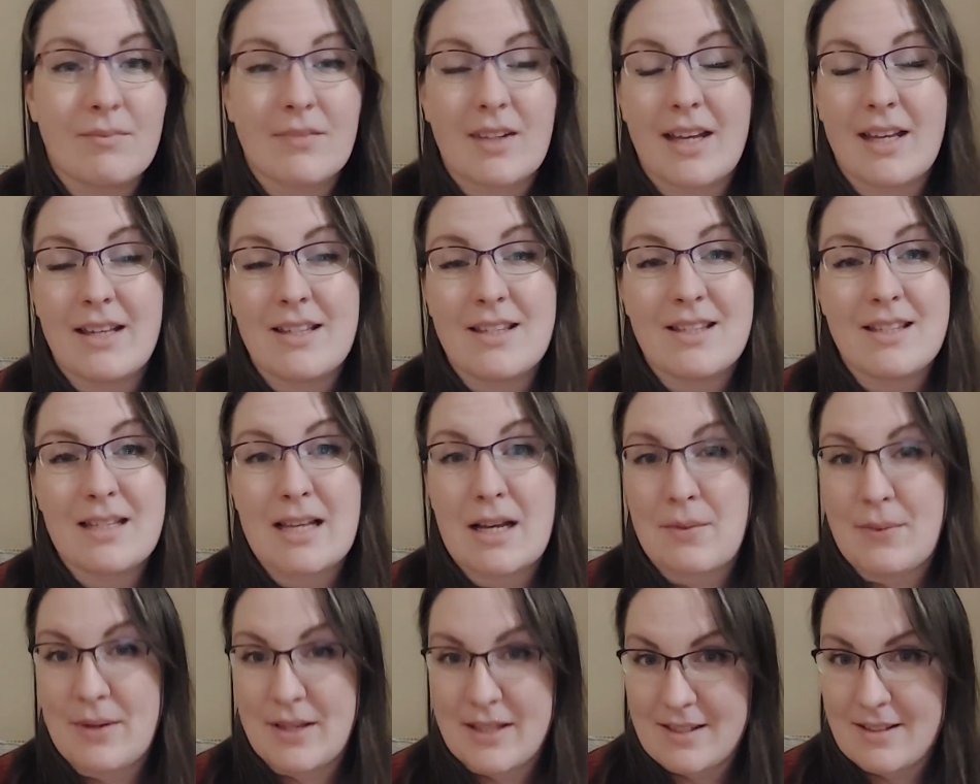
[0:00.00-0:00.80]
is
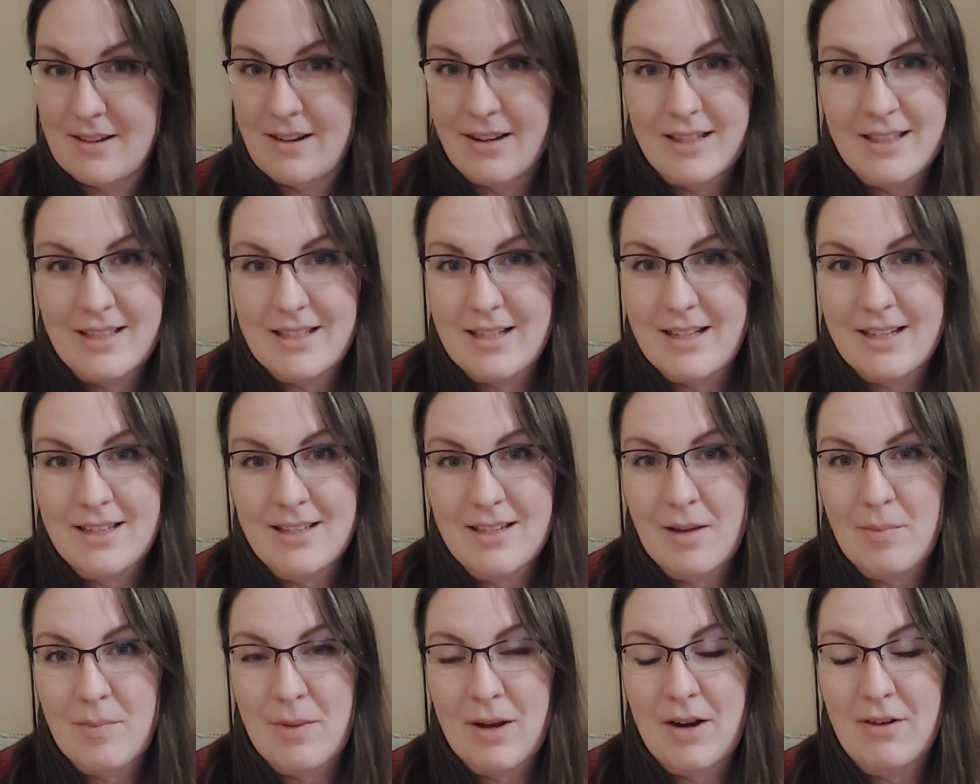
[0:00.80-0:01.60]
so excited
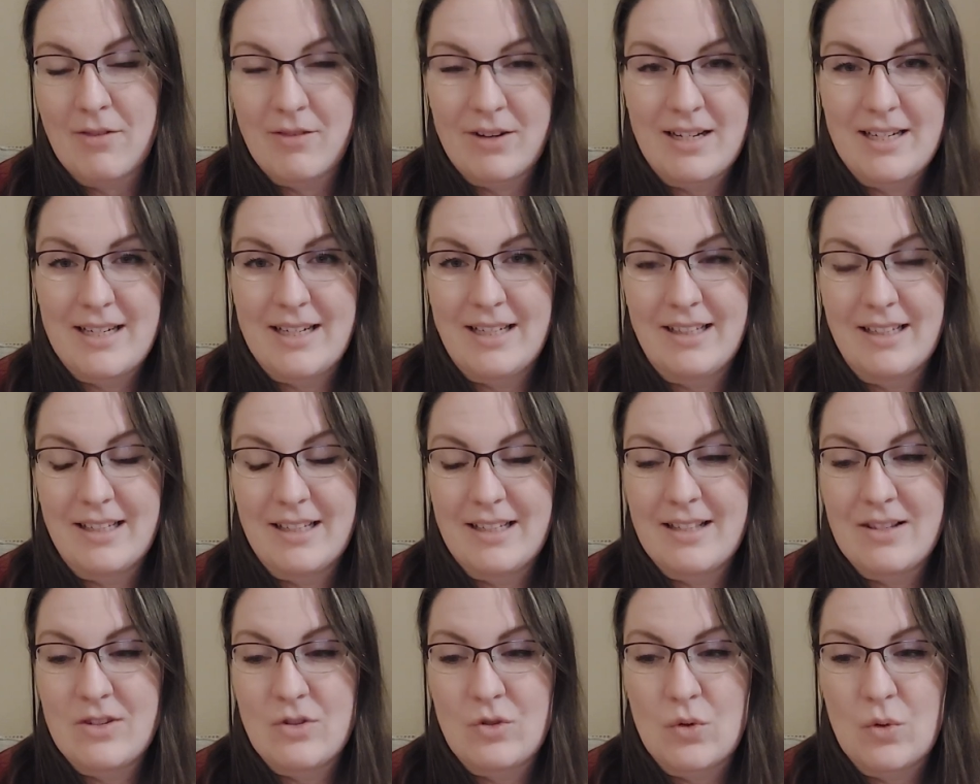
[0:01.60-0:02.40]
about reading
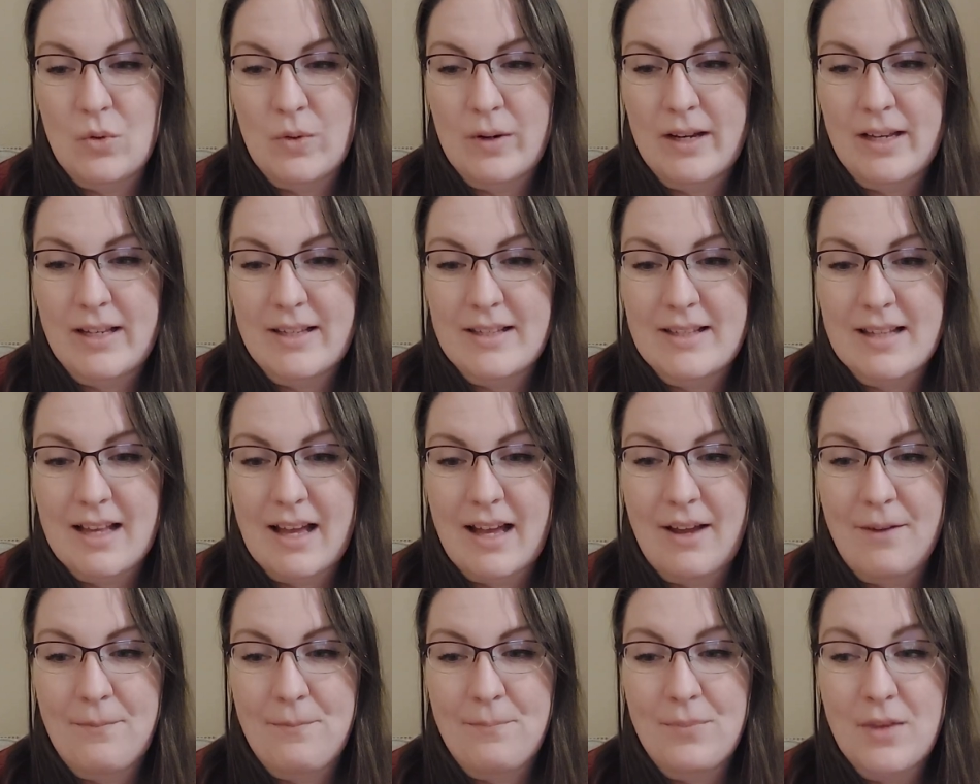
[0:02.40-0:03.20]
these stories.
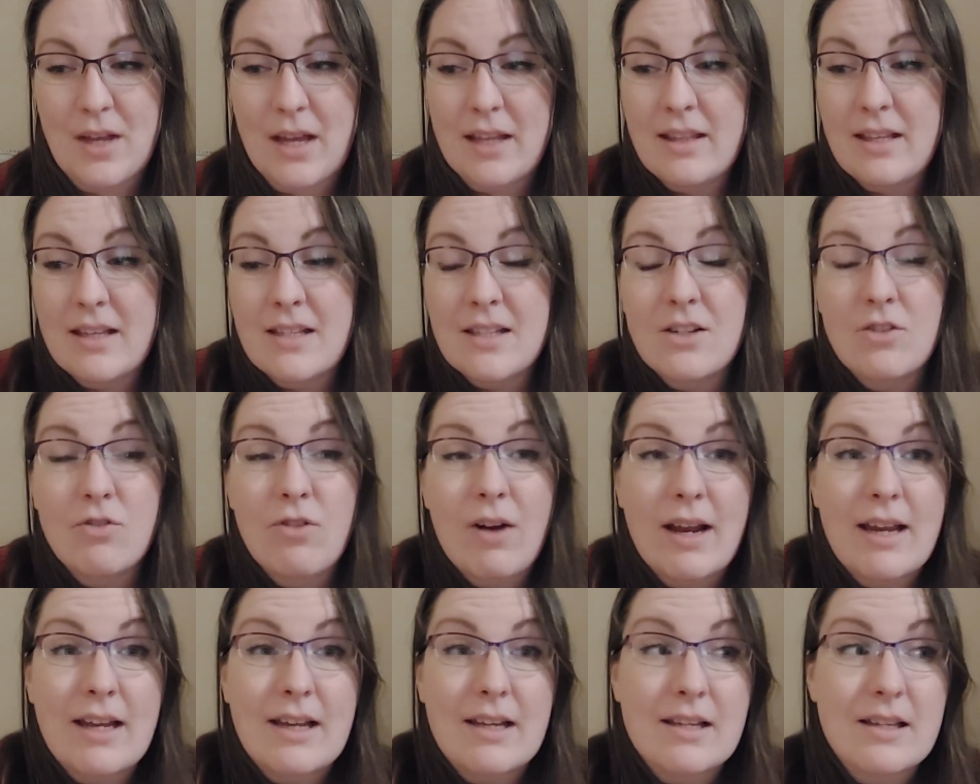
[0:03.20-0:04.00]
And it's
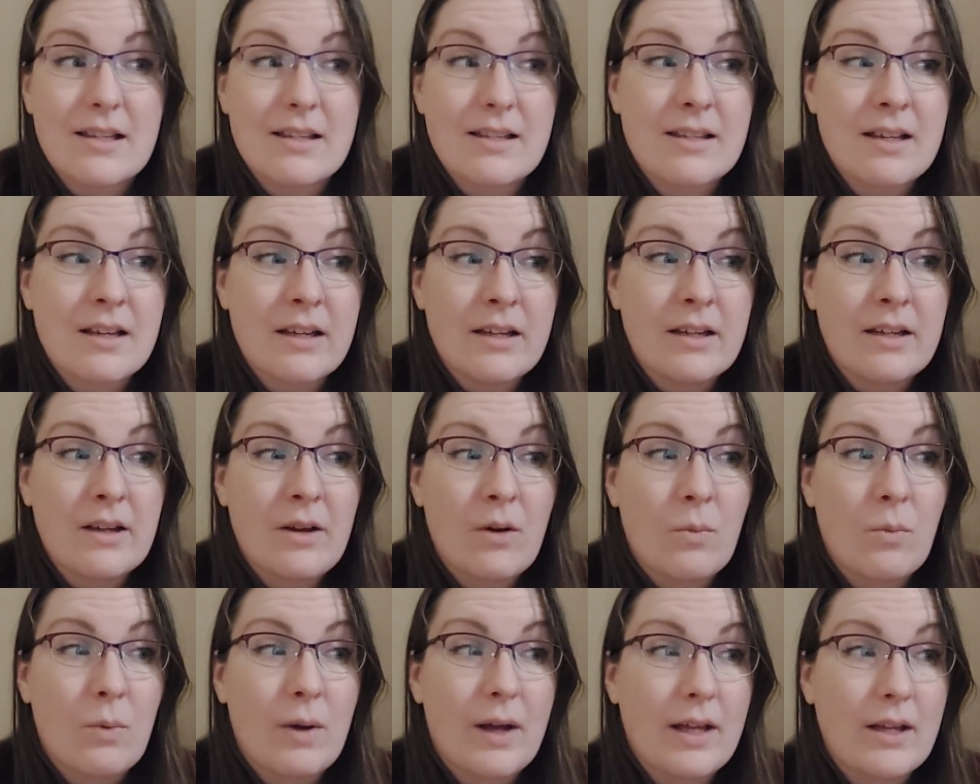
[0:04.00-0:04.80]
great because
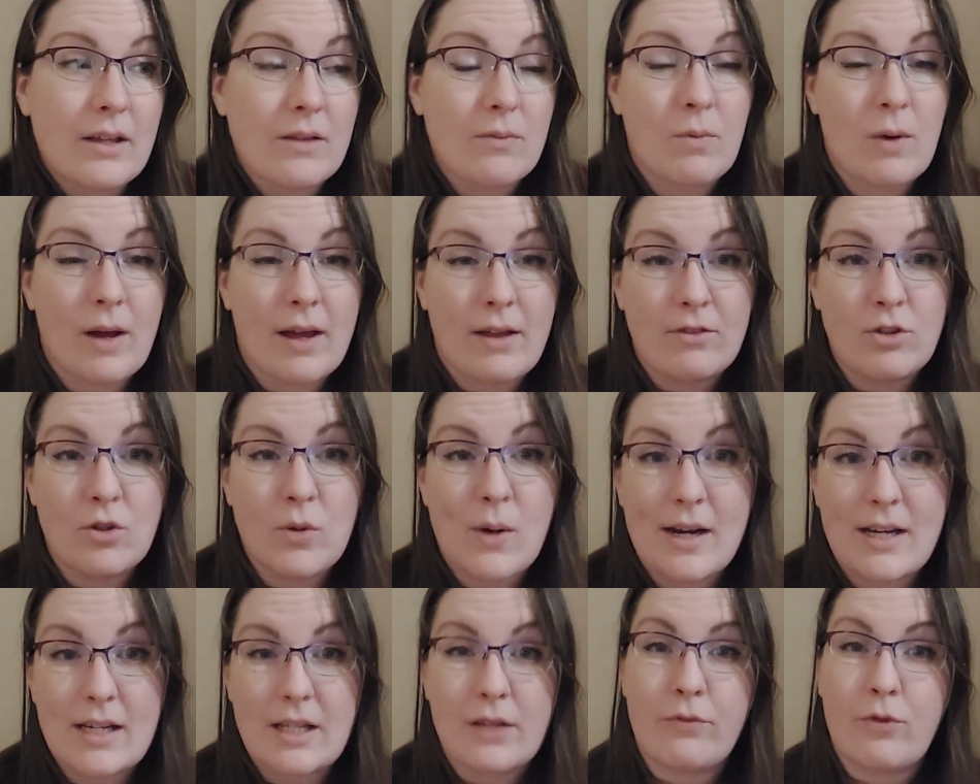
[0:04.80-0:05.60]
where
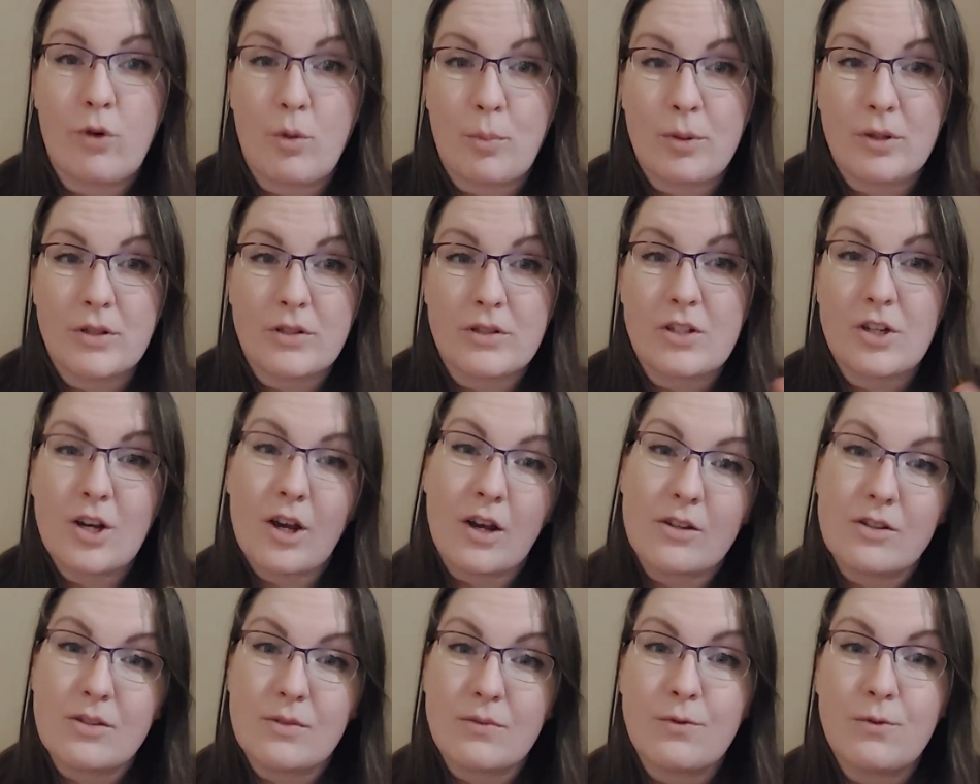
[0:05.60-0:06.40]
24 books are
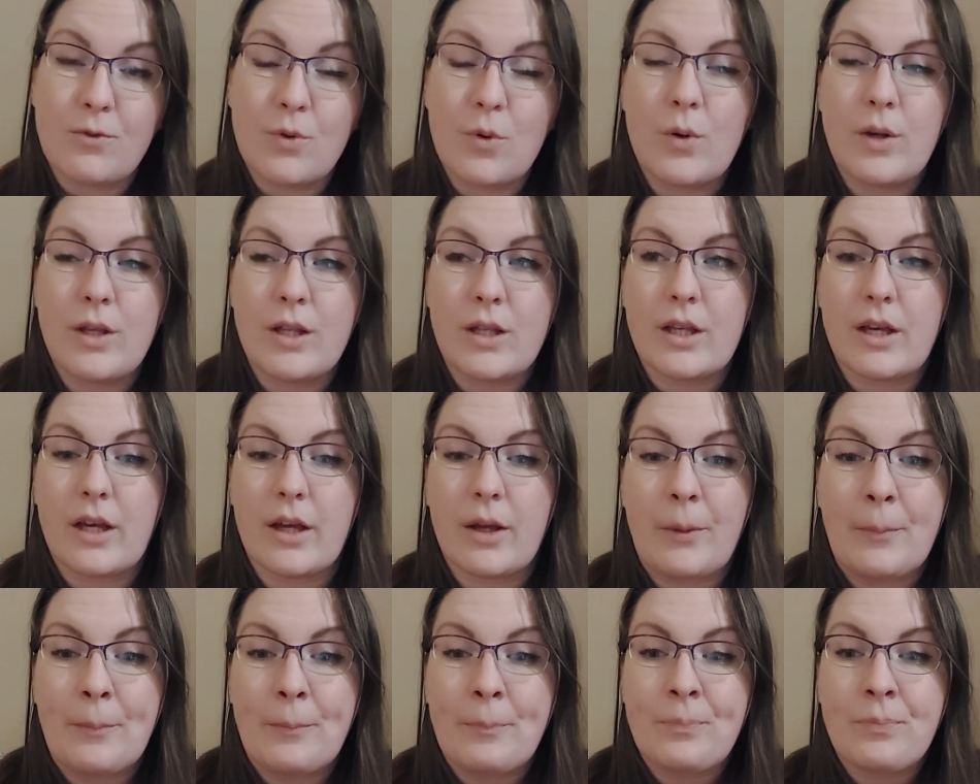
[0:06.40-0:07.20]
chosen for
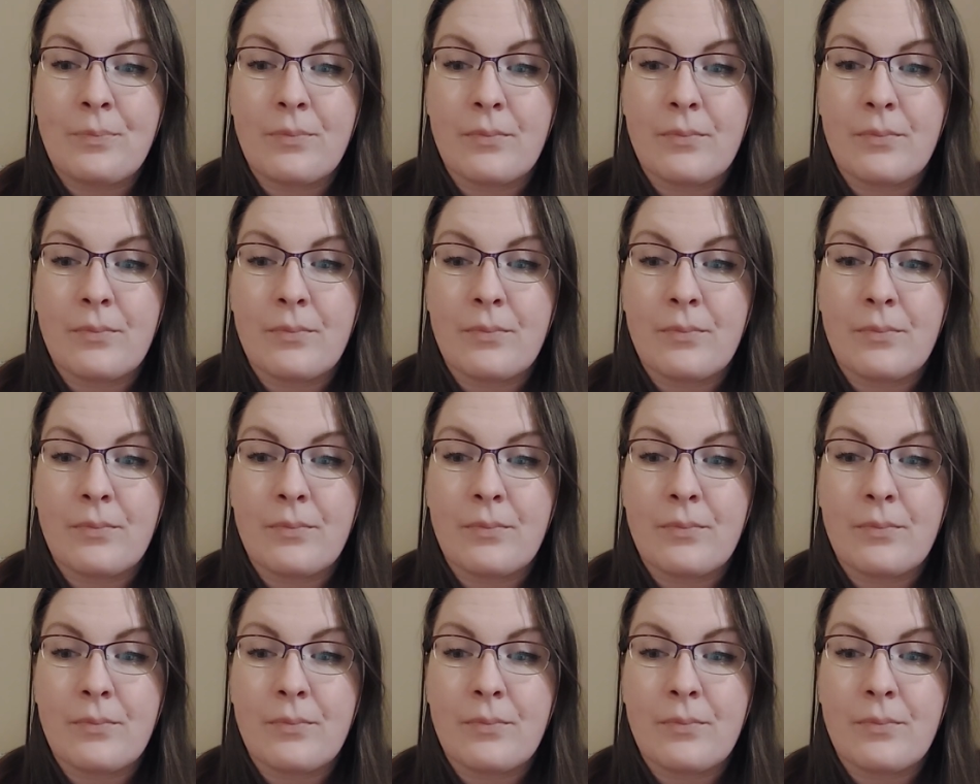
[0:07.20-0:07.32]
you,